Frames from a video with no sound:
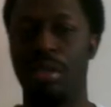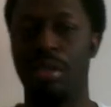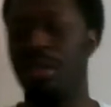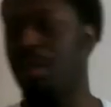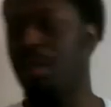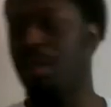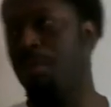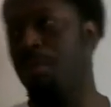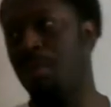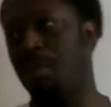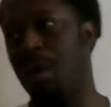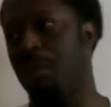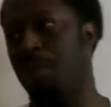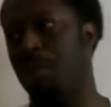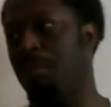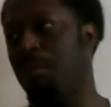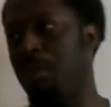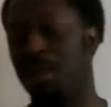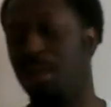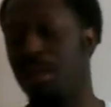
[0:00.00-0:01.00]
kept buying
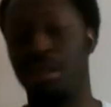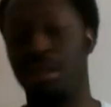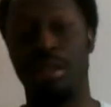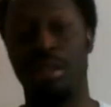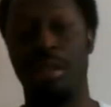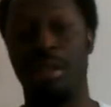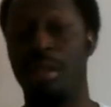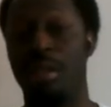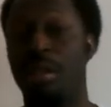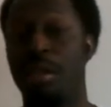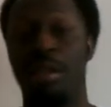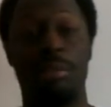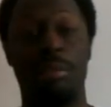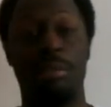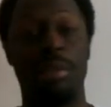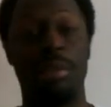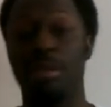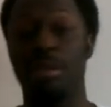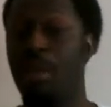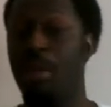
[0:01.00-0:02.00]
books, But it's
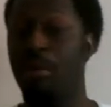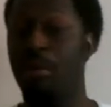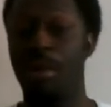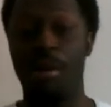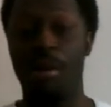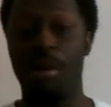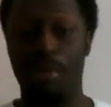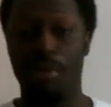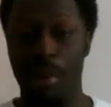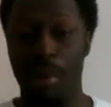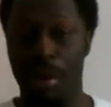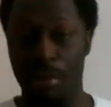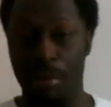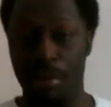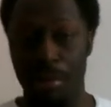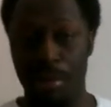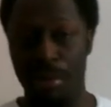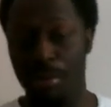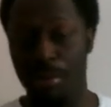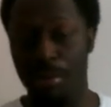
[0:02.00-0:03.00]
not wrong buying
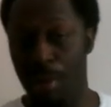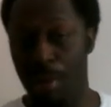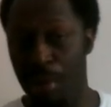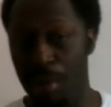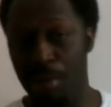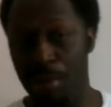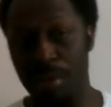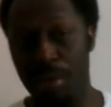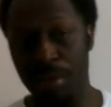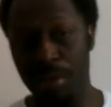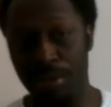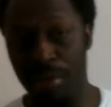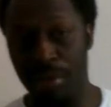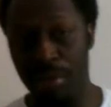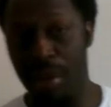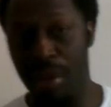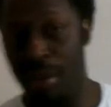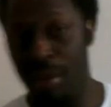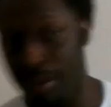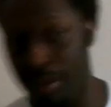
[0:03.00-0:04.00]
books. Buying books is
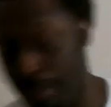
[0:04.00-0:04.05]
fine.